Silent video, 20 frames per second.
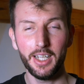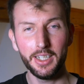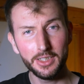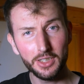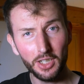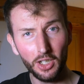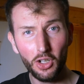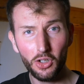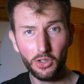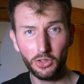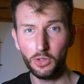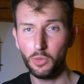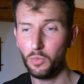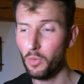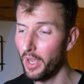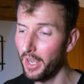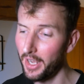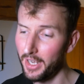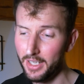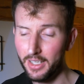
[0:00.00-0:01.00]
And along the
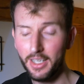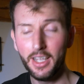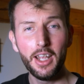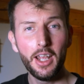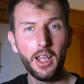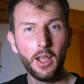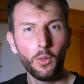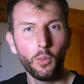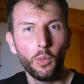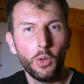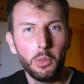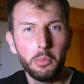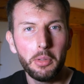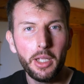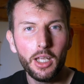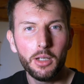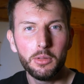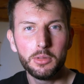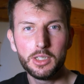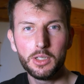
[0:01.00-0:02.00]
way, we'll
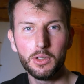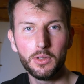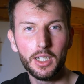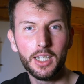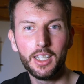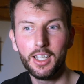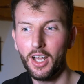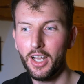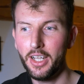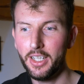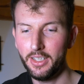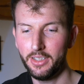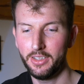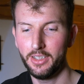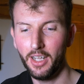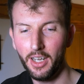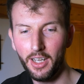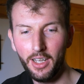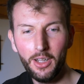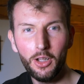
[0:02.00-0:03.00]
be able to
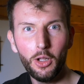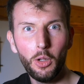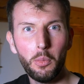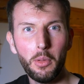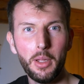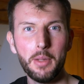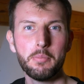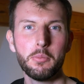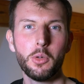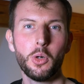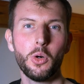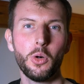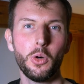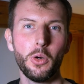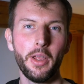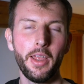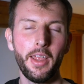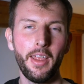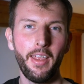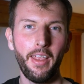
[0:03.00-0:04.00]
enlighten a little bit
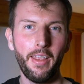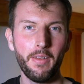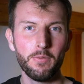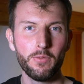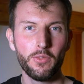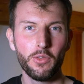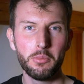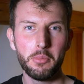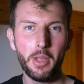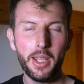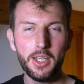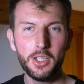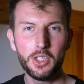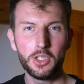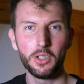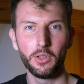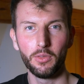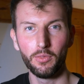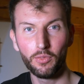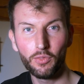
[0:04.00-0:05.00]
more
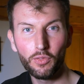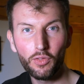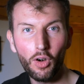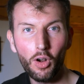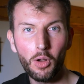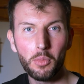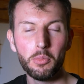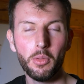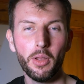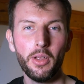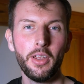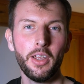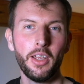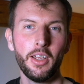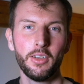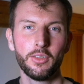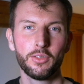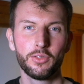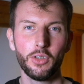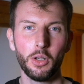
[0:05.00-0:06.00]
information from
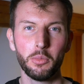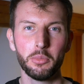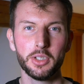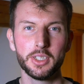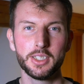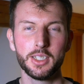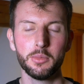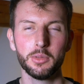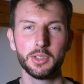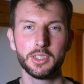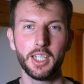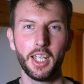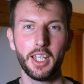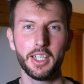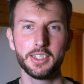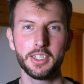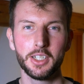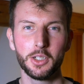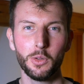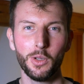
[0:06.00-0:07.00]
the
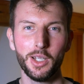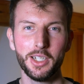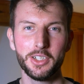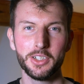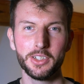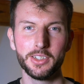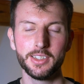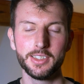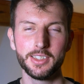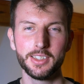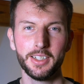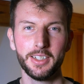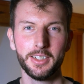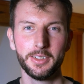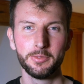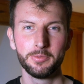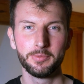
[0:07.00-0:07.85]
simultaneous equations.